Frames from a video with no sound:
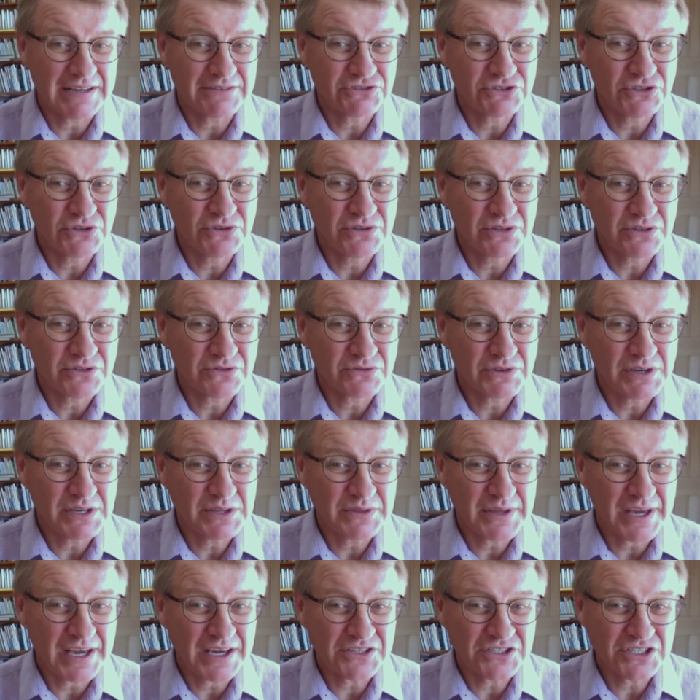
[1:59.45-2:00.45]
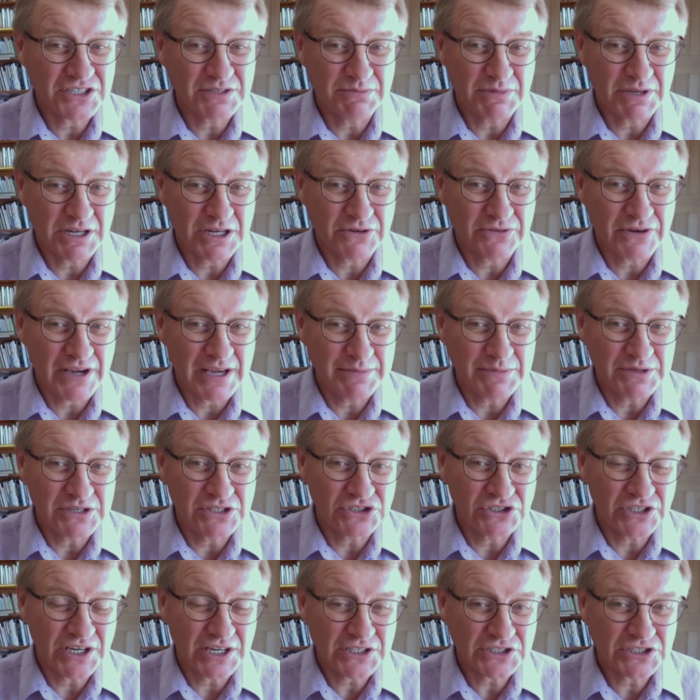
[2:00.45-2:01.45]
2 to 3,000 milligram
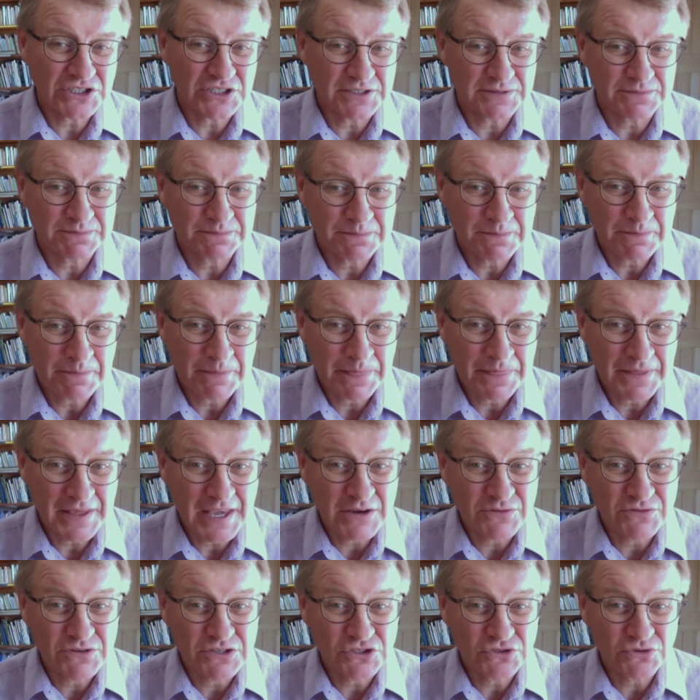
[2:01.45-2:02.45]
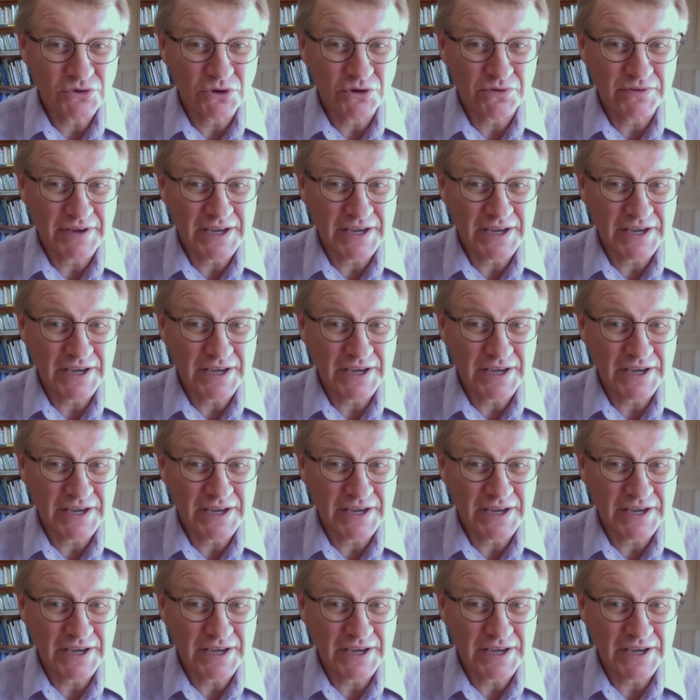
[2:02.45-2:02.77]
injection every 12